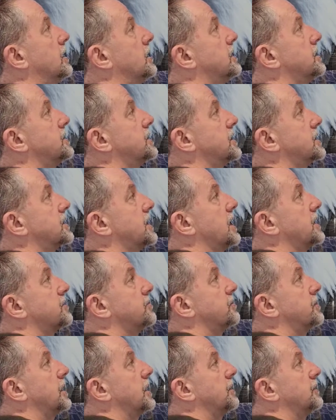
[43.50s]

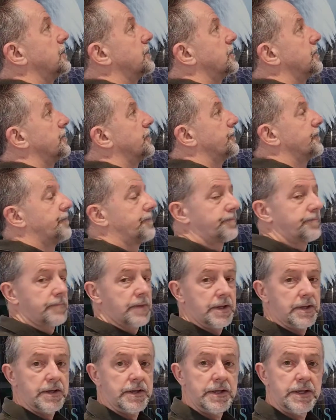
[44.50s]
£6,000.
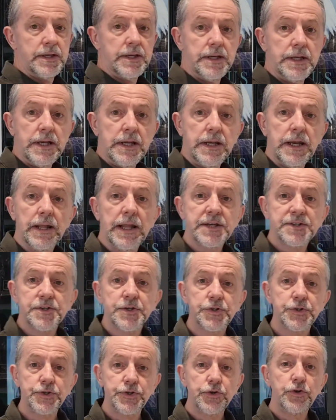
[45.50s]
Now that's
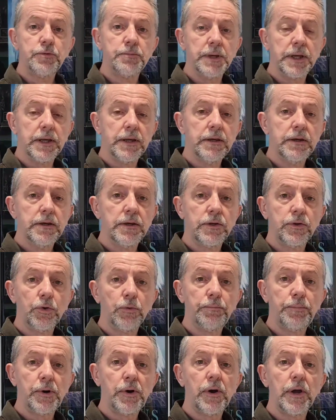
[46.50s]
assuming you're
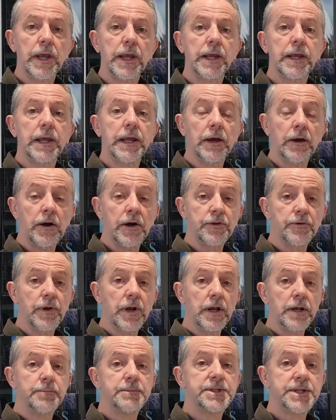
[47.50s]
buying it either in a
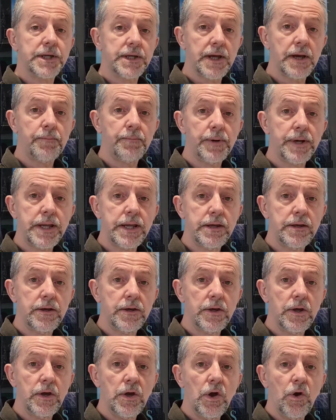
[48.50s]
limited company,
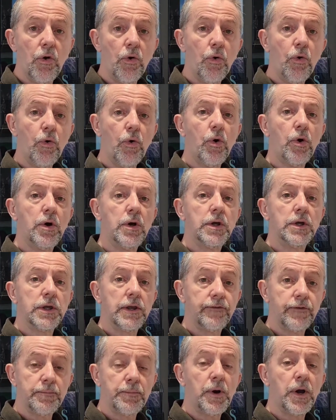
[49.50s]
or if
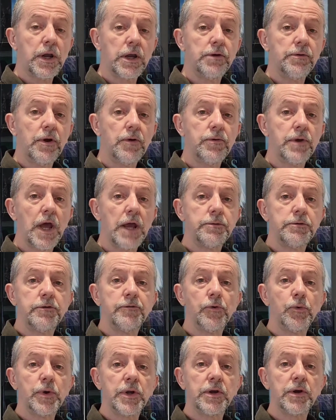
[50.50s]
you're buying your own name, you've
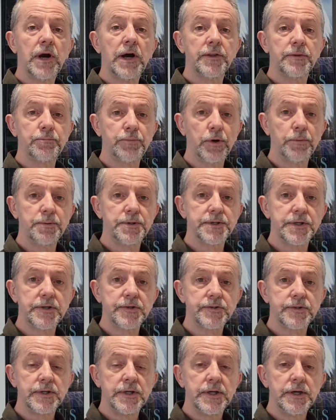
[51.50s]
already got other
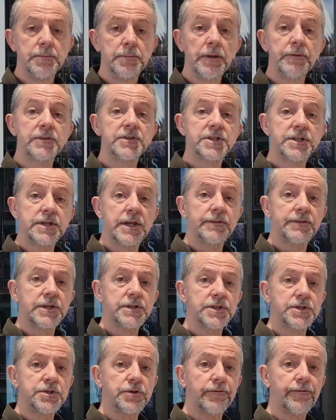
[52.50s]
properties. But if this
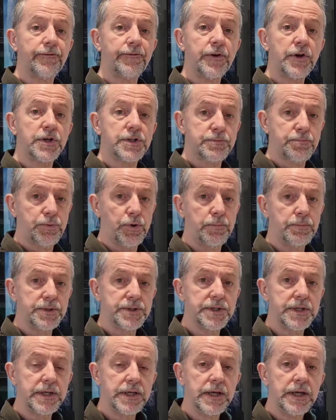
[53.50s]
is your first
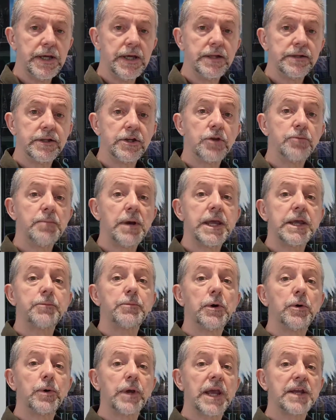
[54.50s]
property, then you may
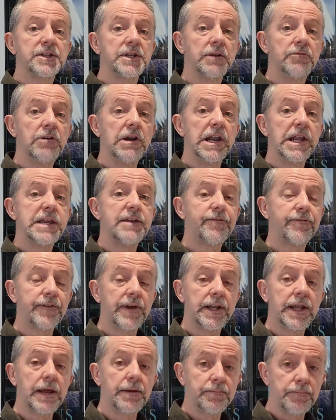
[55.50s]
well get a relief, and
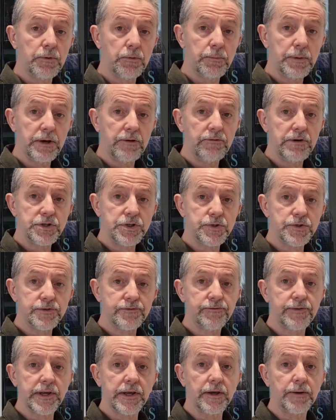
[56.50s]
that will be a reduced
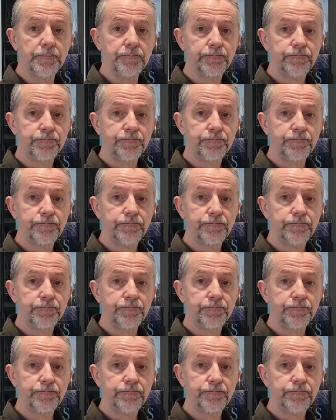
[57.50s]
figure.